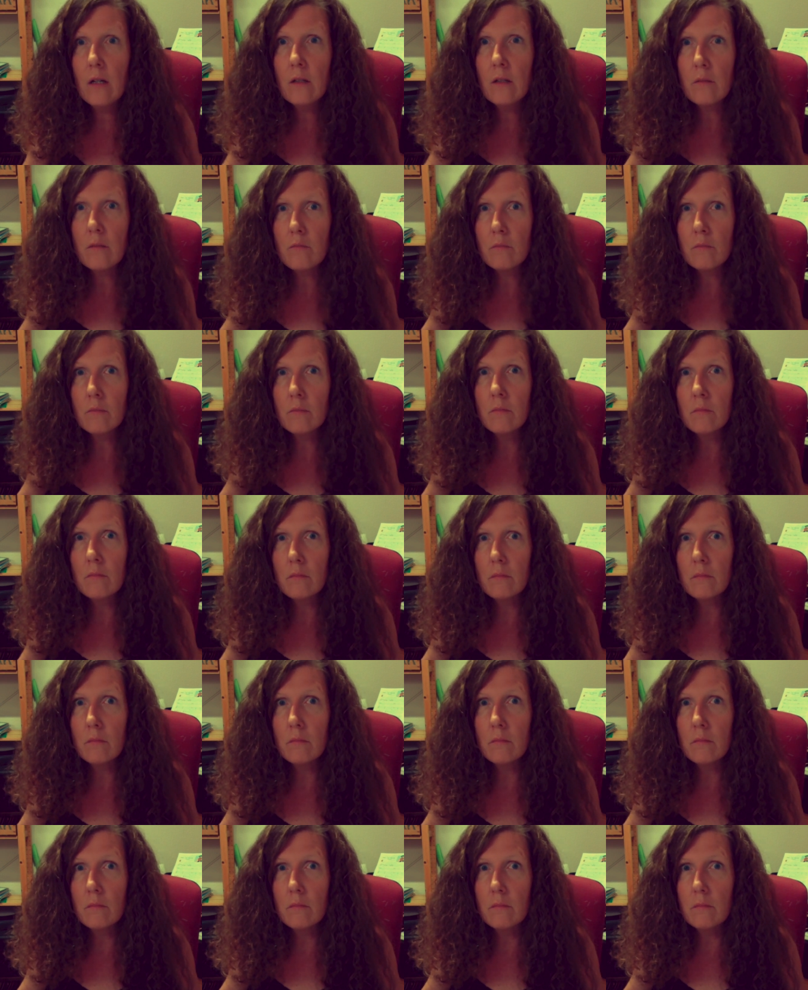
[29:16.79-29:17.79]

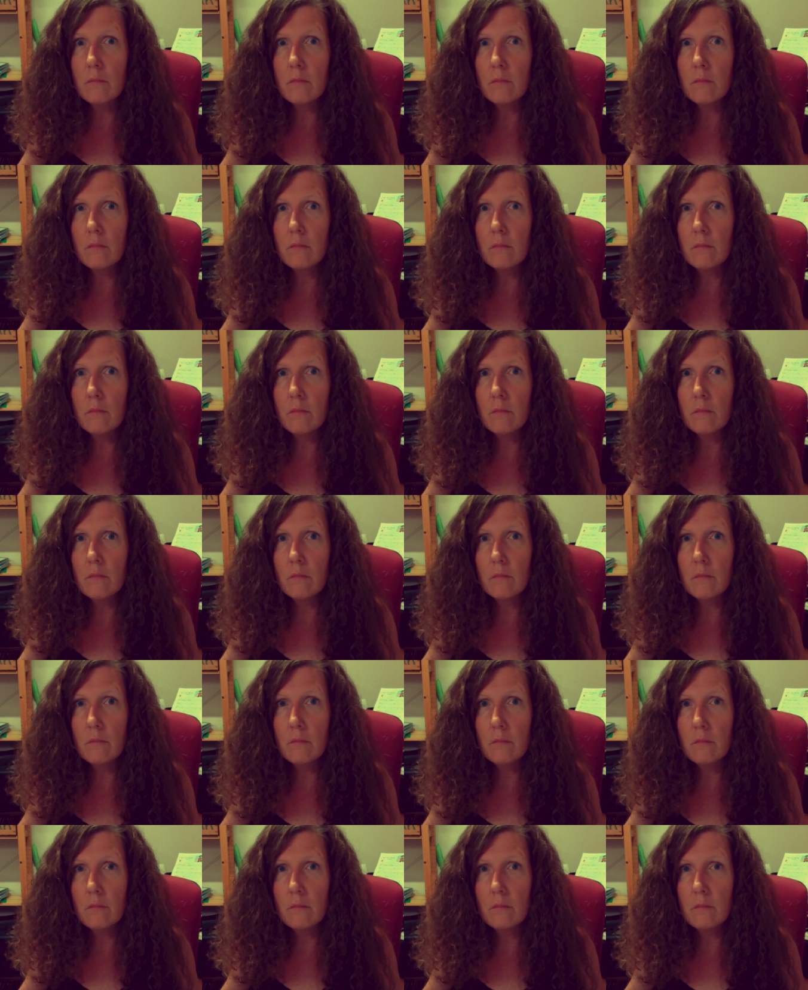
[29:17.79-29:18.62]
[no speech]